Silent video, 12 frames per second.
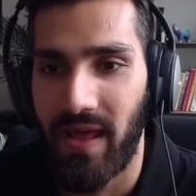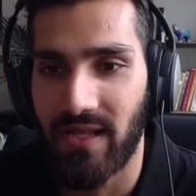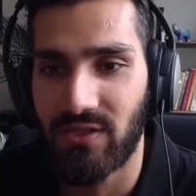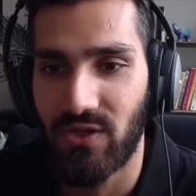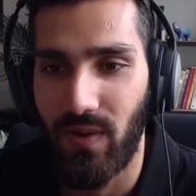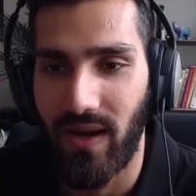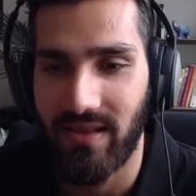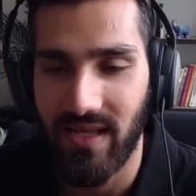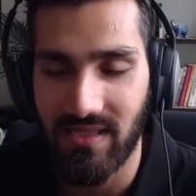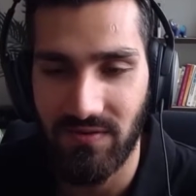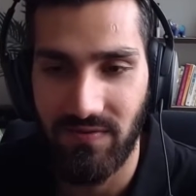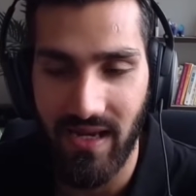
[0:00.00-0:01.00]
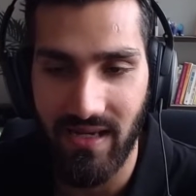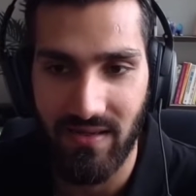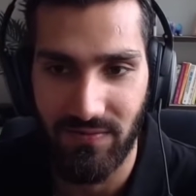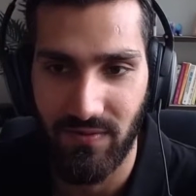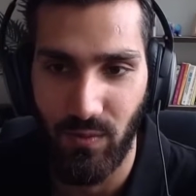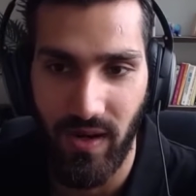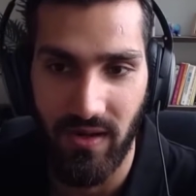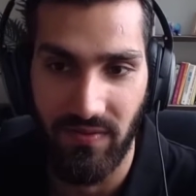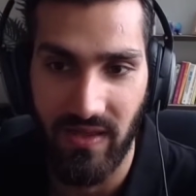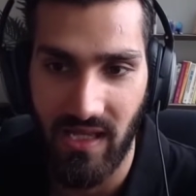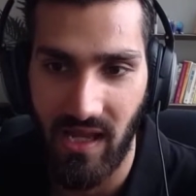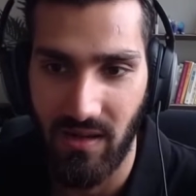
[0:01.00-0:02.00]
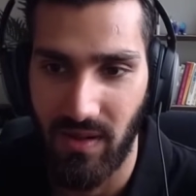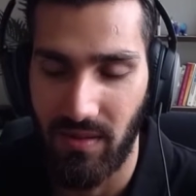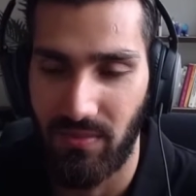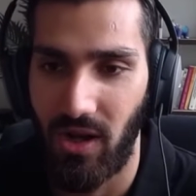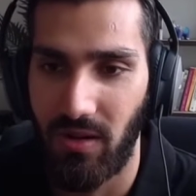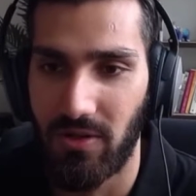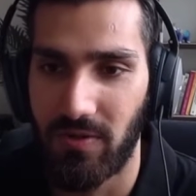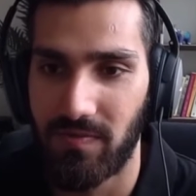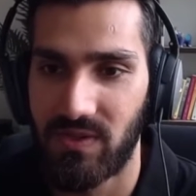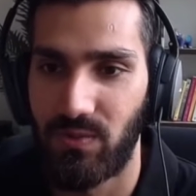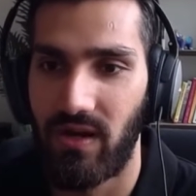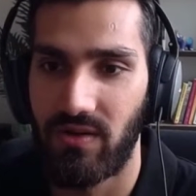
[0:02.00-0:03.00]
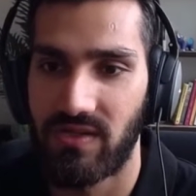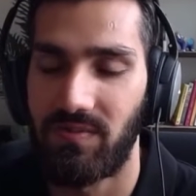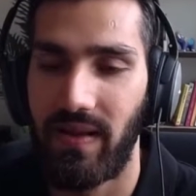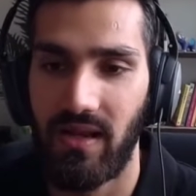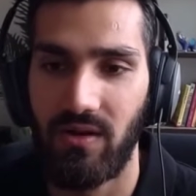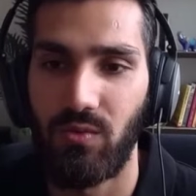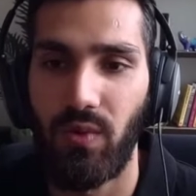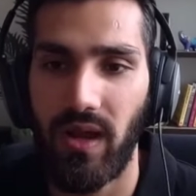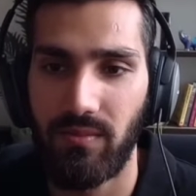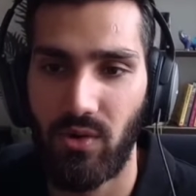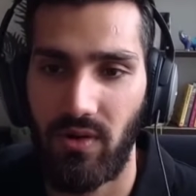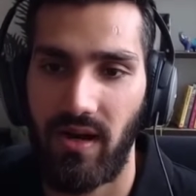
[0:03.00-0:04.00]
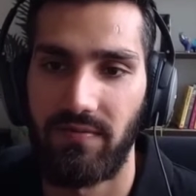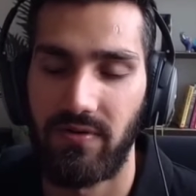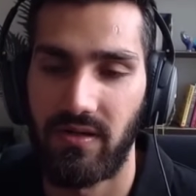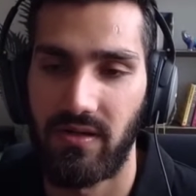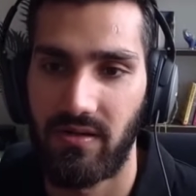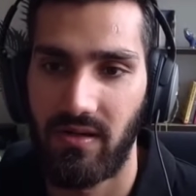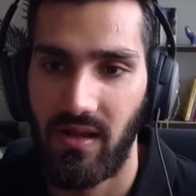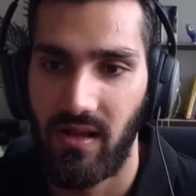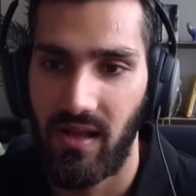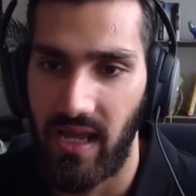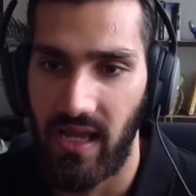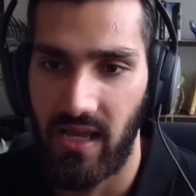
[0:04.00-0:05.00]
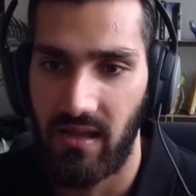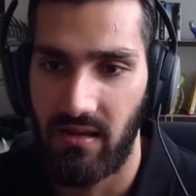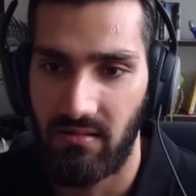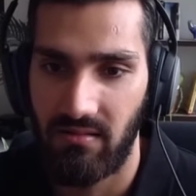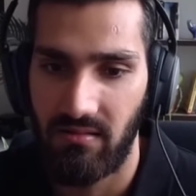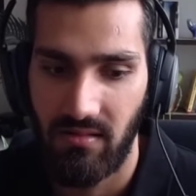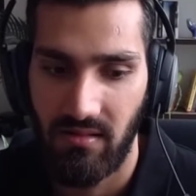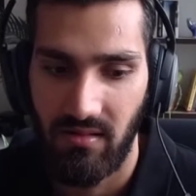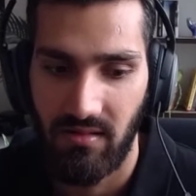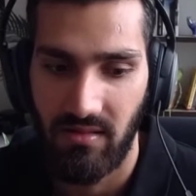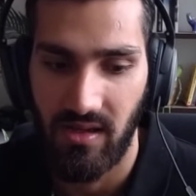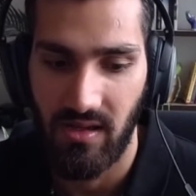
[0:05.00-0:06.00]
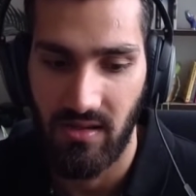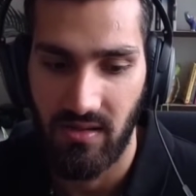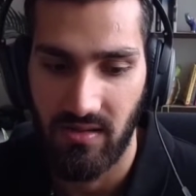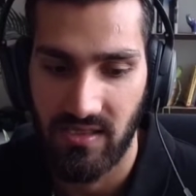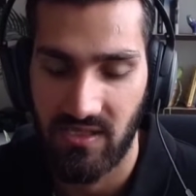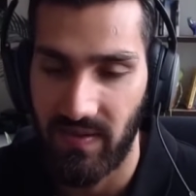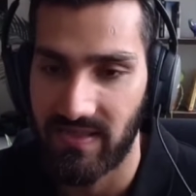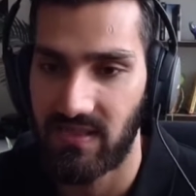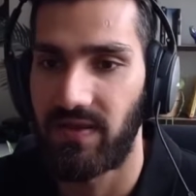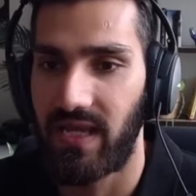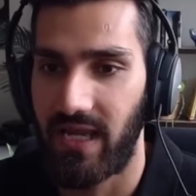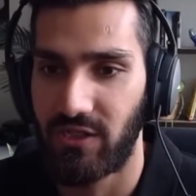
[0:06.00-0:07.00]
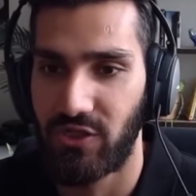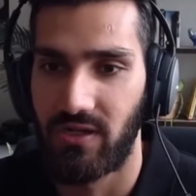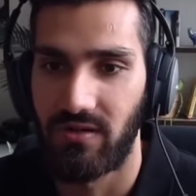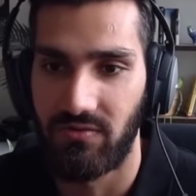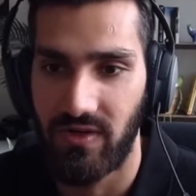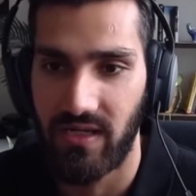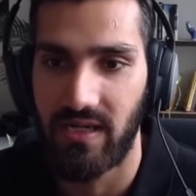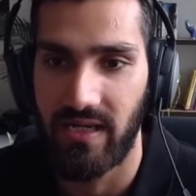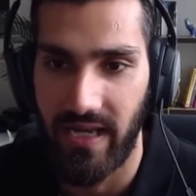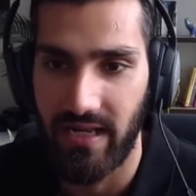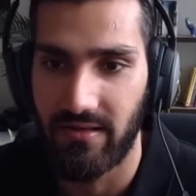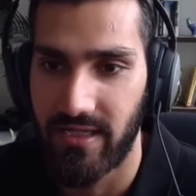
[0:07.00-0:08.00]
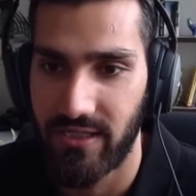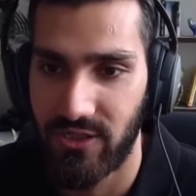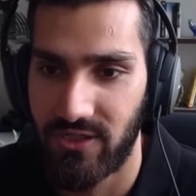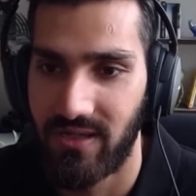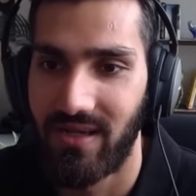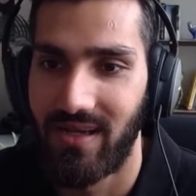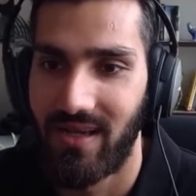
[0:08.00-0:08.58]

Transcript: And so I think it's a very different way of thinking about problems where you're spending way more effort in the specification written in English